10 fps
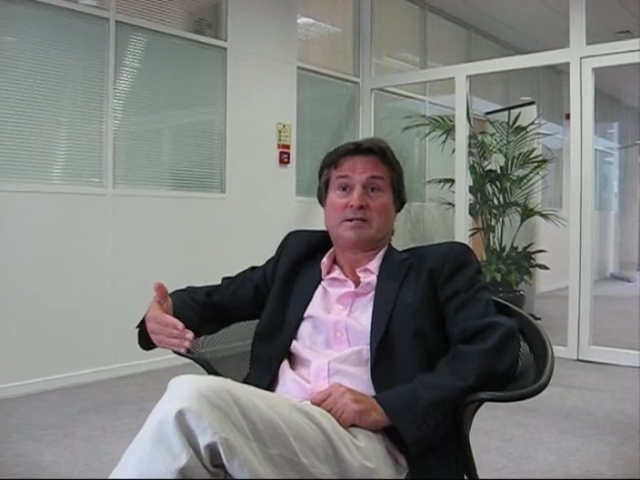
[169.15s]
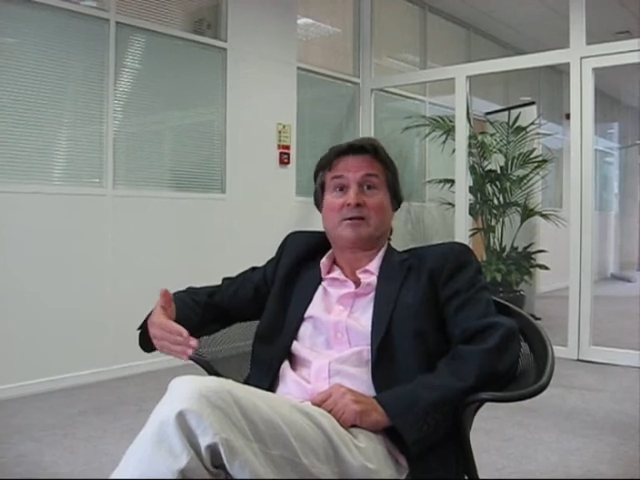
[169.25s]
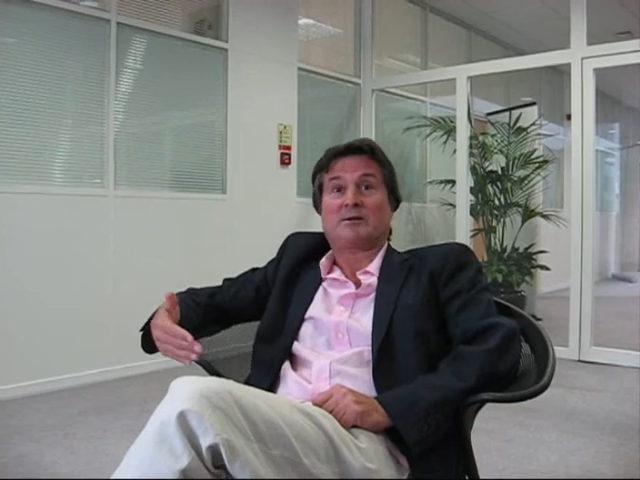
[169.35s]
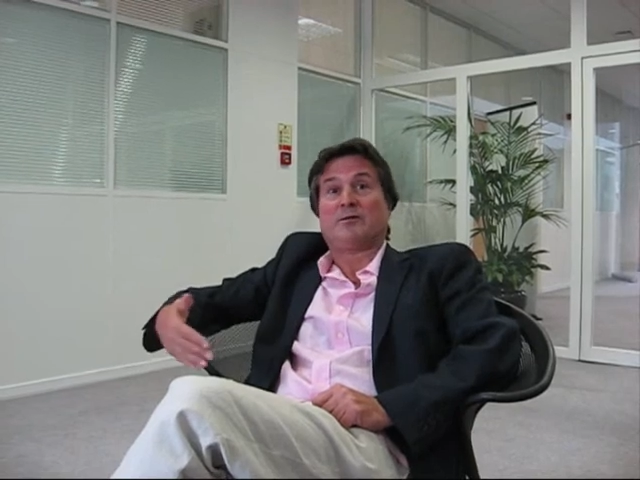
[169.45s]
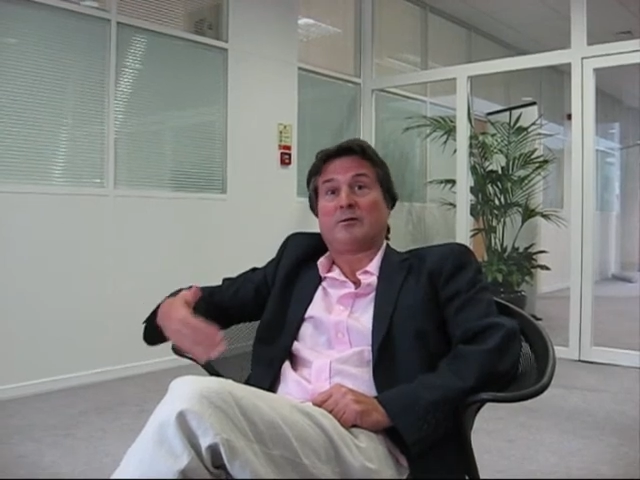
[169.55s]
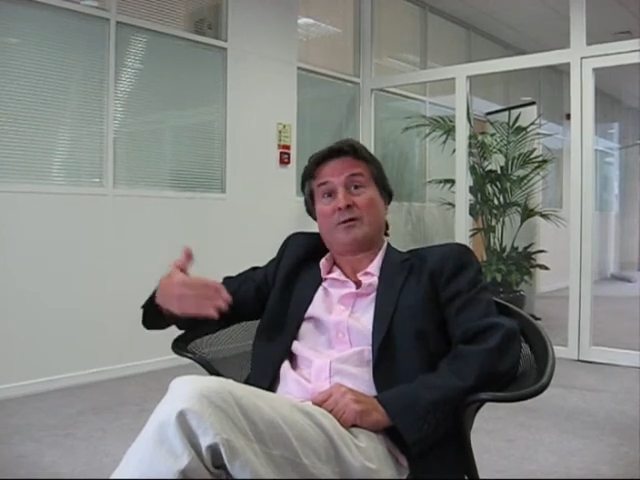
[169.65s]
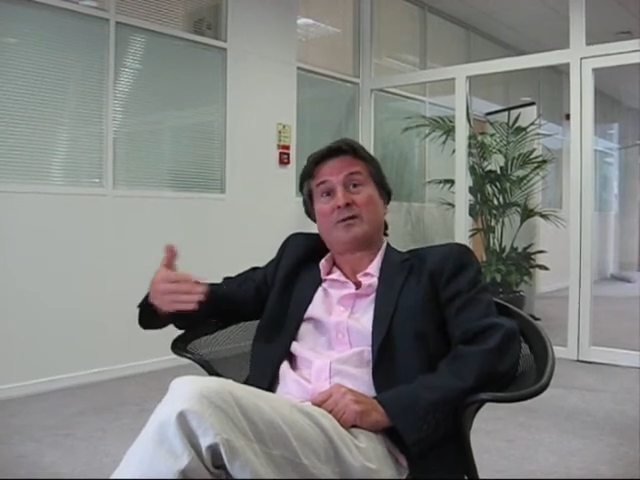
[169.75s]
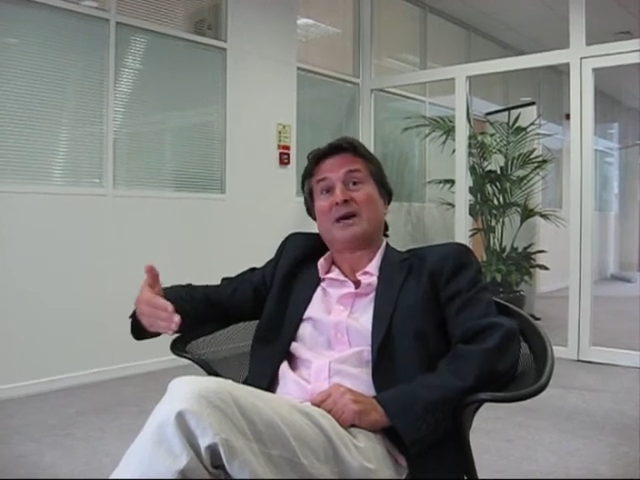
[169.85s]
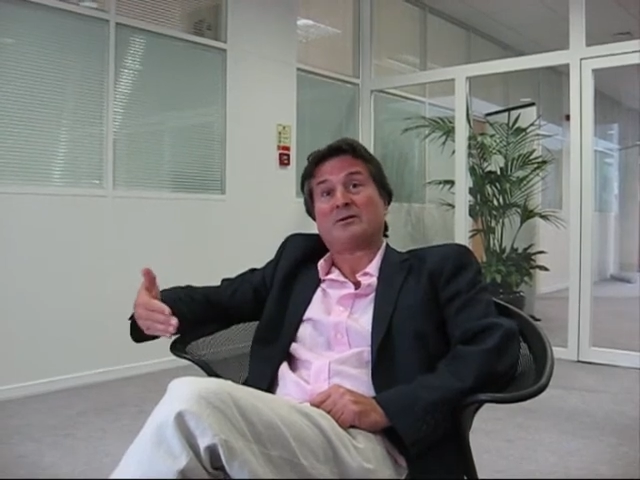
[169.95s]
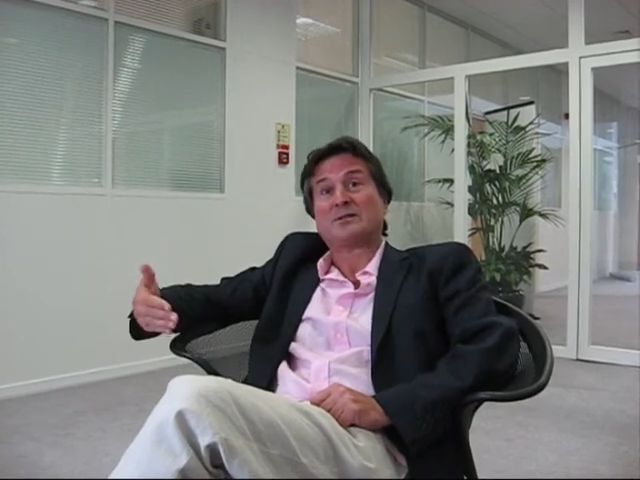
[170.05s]
that'll give you
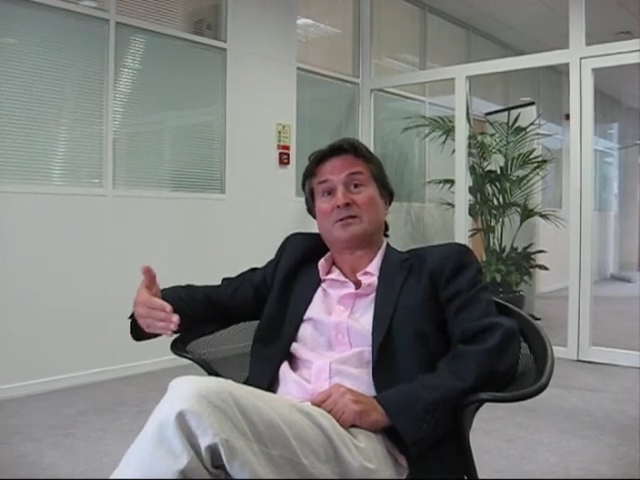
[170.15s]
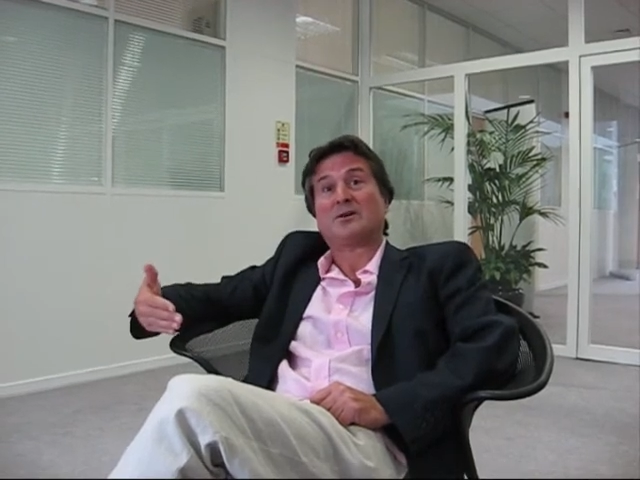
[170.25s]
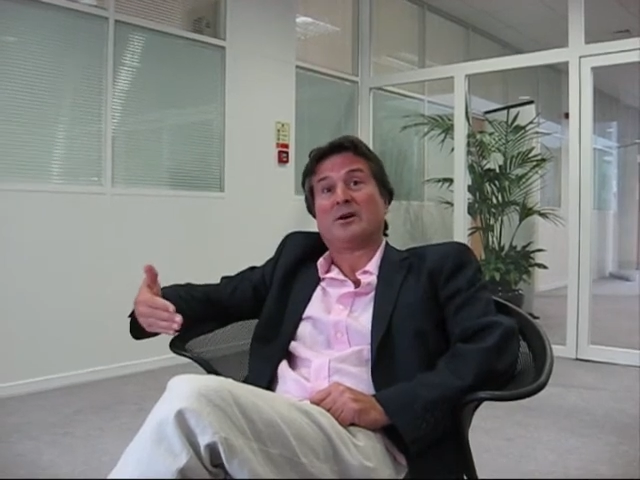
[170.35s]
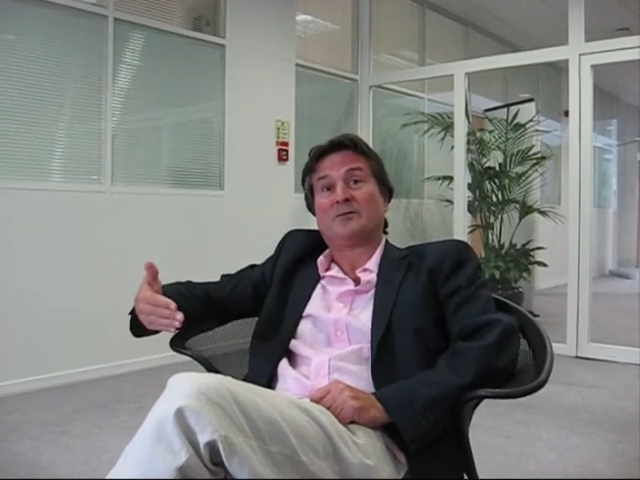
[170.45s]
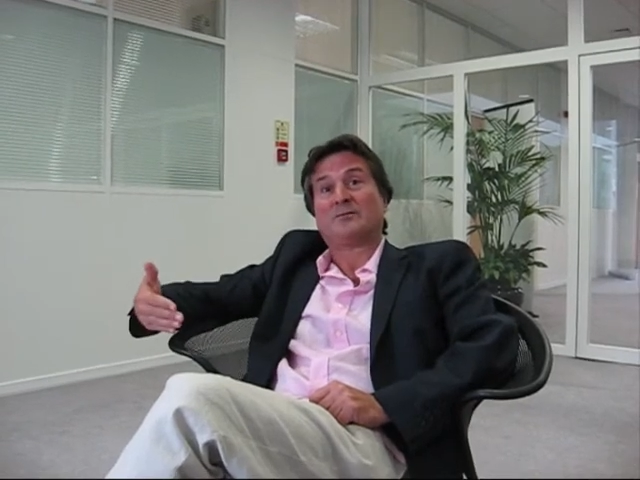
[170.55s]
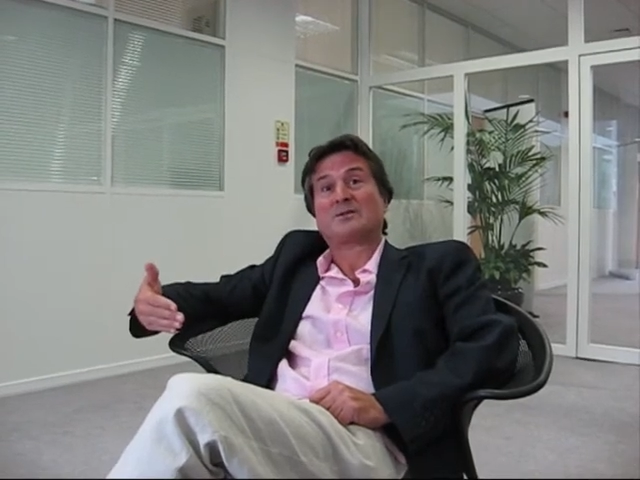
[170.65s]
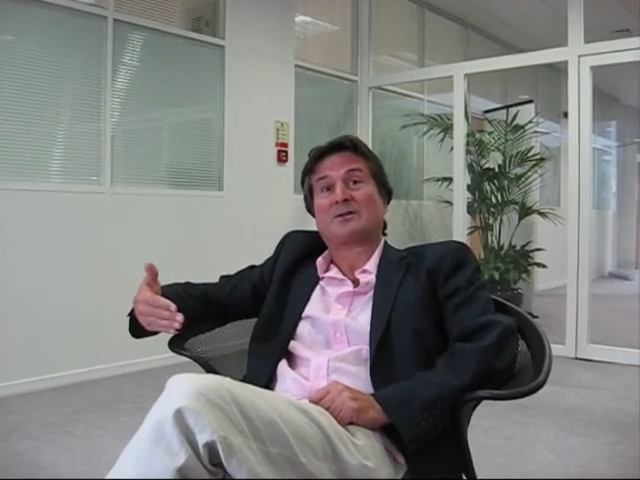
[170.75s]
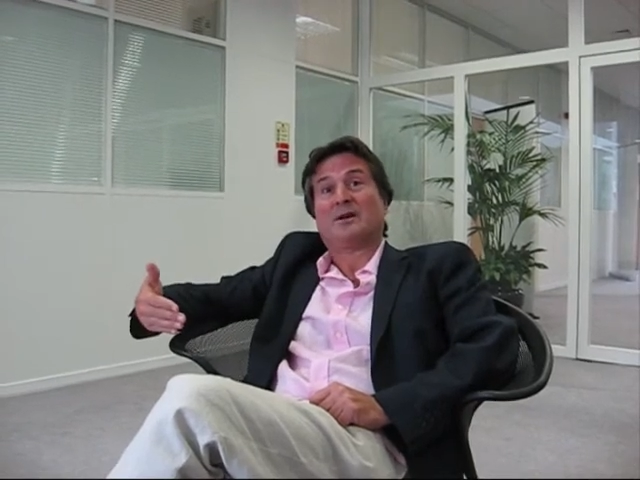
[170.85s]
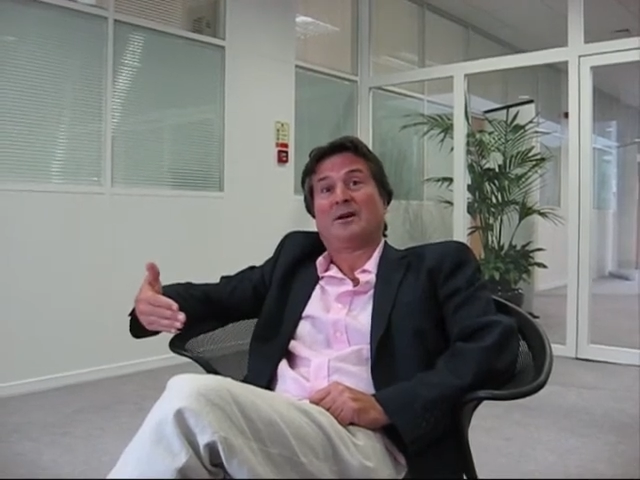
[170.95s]
1,000 times